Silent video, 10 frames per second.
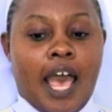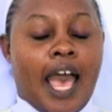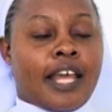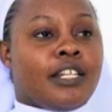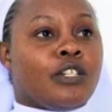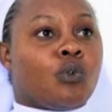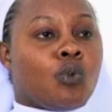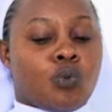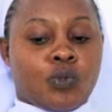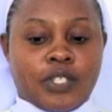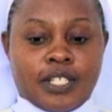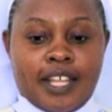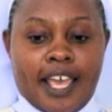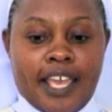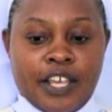and includes
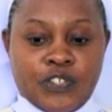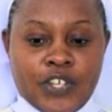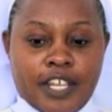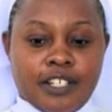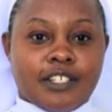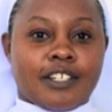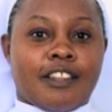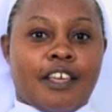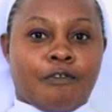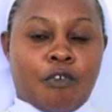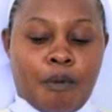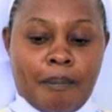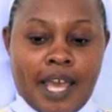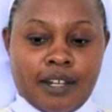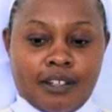the agent, the
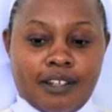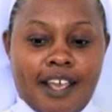foreman,